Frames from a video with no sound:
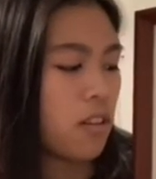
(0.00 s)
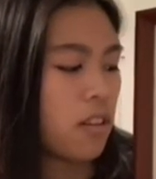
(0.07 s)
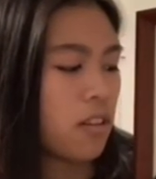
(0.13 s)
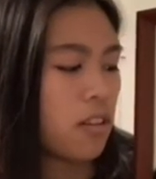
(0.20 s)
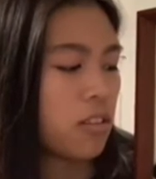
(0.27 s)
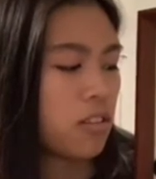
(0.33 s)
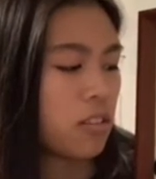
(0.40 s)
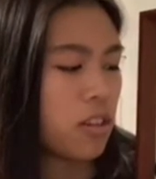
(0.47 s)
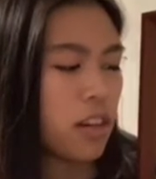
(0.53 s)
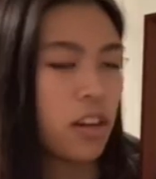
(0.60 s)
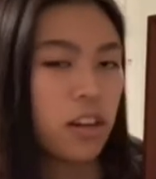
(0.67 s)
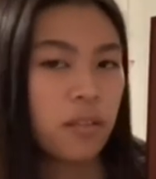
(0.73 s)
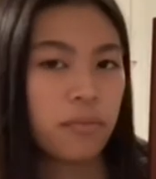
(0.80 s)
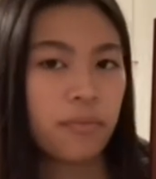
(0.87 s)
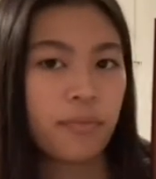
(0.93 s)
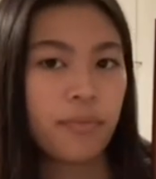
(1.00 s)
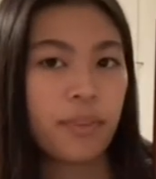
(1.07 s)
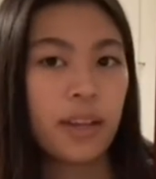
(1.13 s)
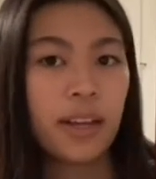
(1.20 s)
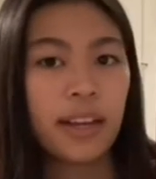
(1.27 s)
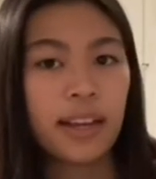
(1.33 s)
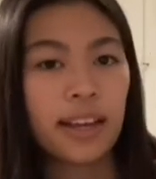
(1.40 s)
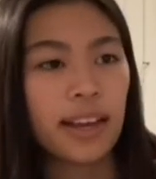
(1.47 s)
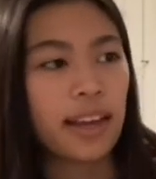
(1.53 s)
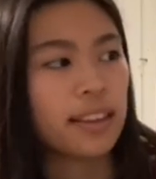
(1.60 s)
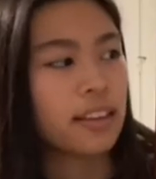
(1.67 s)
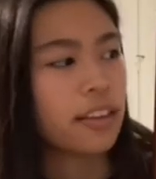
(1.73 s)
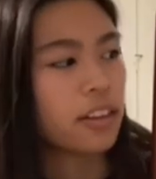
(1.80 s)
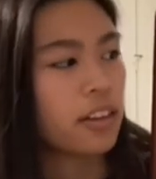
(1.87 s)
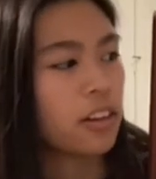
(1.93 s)
to here, and then
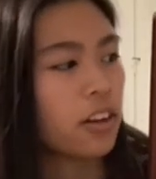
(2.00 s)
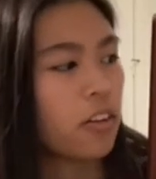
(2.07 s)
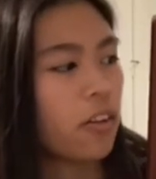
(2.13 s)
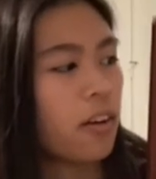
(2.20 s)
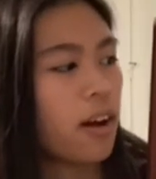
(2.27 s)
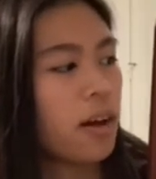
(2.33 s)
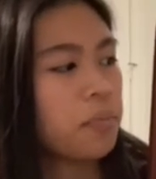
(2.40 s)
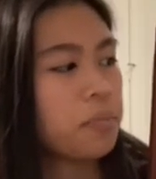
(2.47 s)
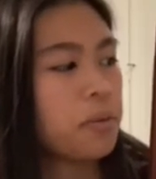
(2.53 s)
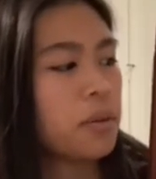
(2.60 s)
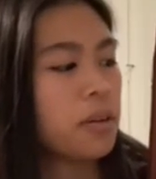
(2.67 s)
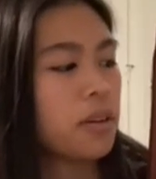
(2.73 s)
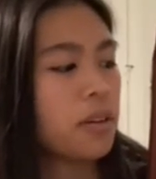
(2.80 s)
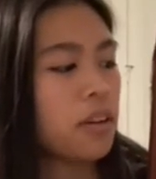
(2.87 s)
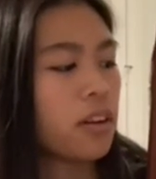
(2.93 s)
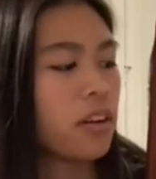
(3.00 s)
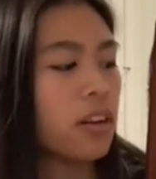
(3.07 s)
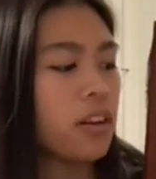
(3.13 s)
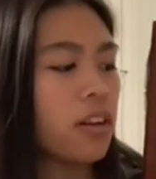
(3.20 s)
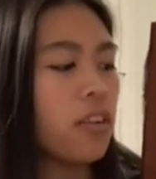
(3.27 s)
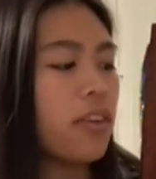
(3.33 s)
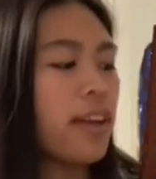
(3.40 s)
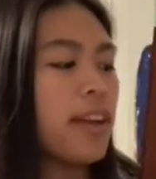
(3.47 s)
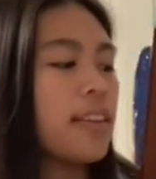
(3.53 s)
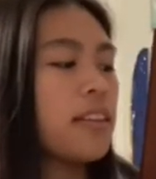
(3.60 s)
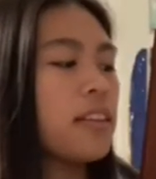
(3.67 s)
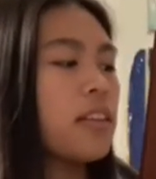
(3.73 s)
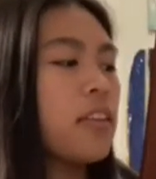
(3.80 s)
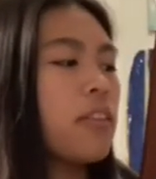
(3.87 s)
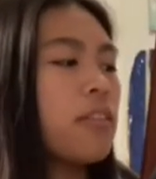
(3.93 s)
you're going to go up, you're going to go in a
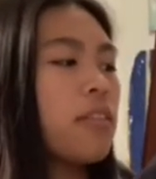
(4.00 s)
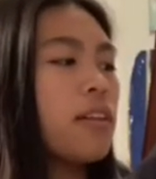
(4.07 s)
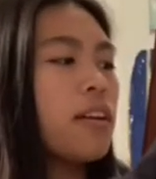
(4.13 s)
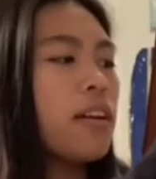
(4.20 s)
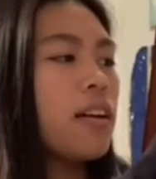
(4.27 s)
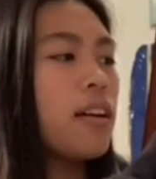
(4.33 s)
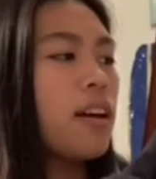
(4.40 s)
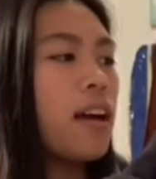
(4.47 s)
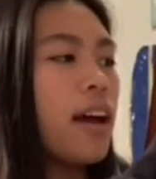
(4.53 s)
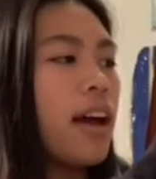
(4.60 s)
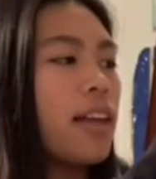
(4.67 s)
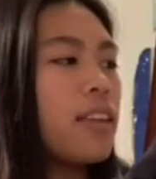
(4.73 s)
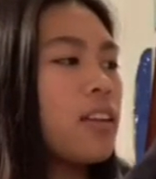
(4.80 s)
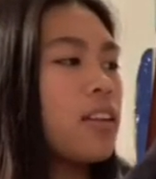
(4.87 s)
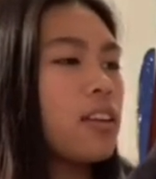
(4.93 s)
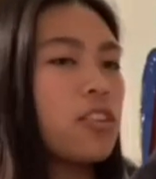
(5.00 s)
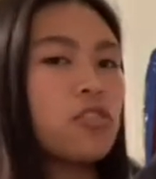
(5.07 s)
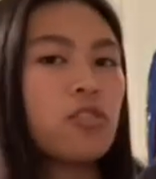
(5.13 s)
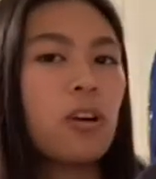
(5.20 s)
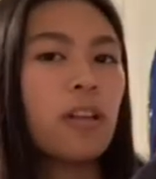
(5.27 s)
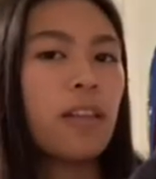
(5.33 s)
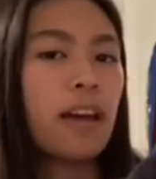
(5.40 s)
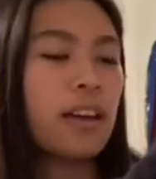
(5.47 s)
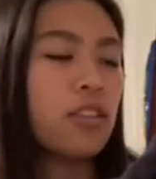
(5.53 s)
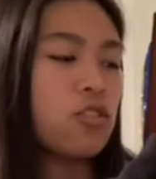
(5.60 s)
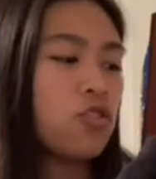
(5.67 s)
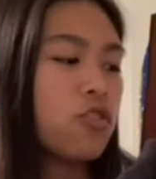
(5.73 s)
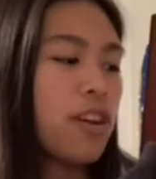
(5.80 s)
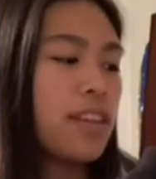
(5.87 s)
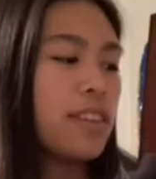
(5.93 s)
little, and then you're going to draw a line
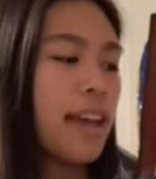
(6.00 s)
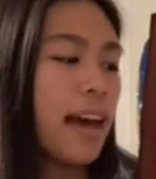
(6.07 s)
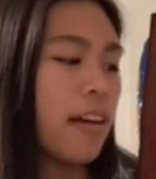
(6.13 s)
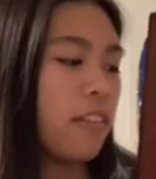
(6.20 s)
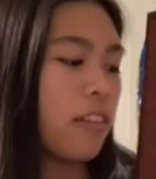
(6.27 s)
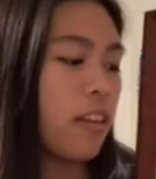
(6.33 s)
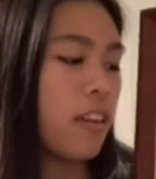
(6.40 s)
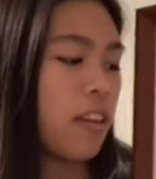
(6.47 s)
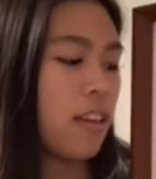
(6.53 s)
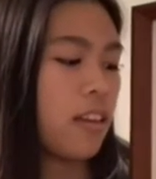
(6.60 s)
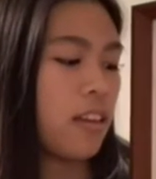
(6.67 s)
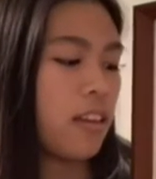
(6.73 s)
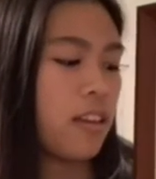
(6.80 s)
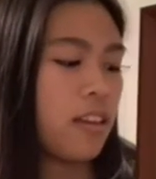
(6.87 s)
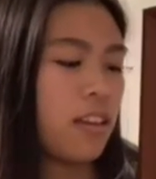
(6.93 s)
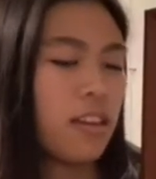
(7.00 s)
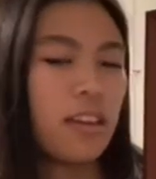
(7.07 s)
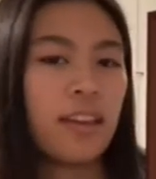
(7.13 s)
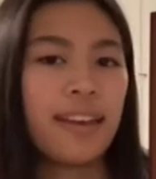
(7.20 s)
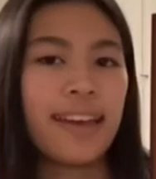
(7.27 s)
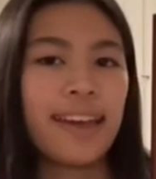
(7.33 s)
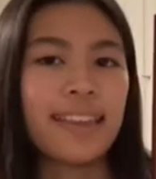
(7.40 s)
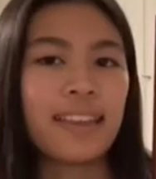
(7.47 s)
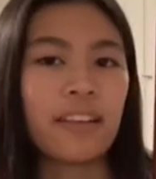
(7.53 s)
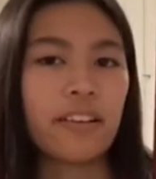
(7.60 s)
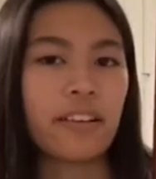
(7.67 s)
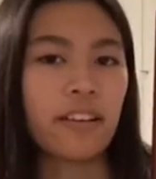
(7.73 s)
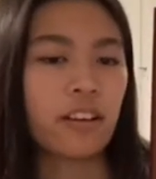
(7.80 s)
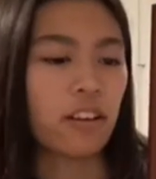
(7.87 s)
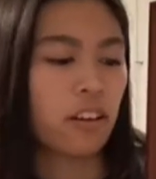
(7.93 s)
straight down, and then you're
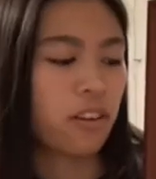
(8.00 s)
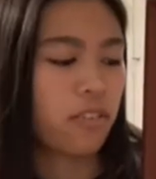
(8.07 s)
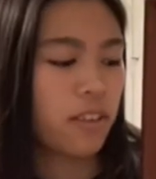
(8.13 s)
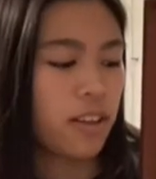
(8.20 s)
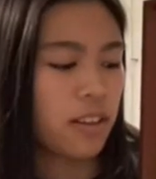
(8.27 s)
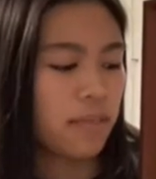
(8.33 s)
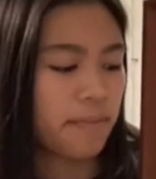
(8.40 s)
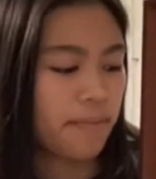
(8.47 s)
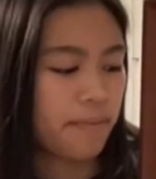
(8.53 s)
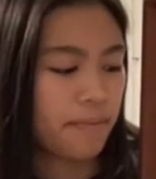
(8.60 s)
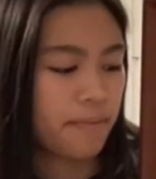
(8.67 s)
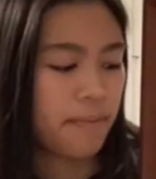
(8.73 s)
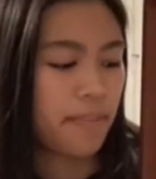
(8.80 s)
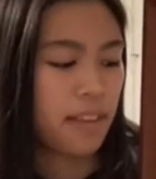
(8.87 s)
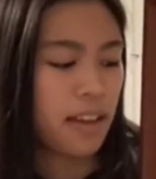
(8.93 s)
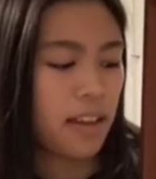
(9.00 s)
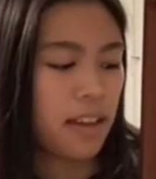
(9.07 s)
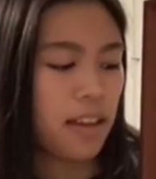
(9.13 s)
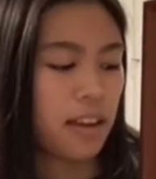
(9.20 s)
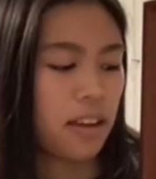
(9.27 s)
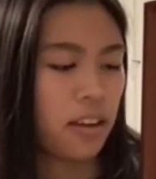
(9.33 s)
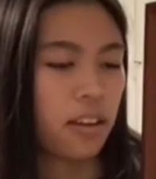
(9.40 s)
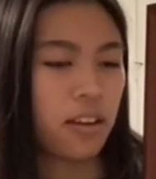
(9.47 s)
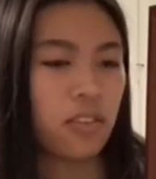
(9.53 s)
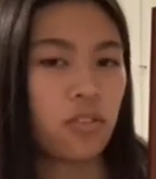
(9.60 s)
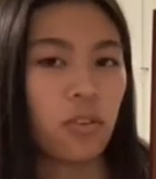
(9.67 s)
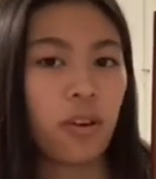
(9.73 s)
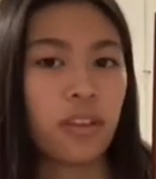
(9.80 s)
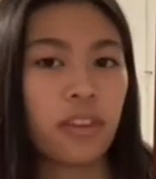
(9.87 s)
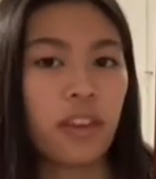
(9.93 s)
going to curve it, and you're going to
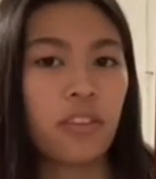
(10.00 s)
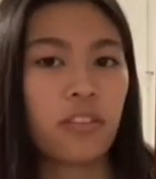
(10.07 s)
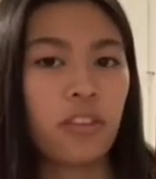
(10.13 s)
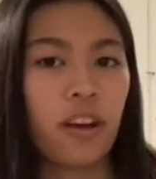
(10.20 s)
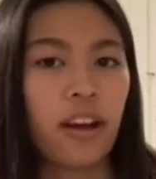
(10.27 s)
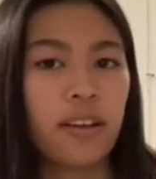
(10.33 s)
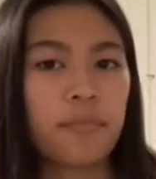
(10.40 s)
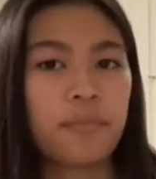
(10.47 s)
draw another dot.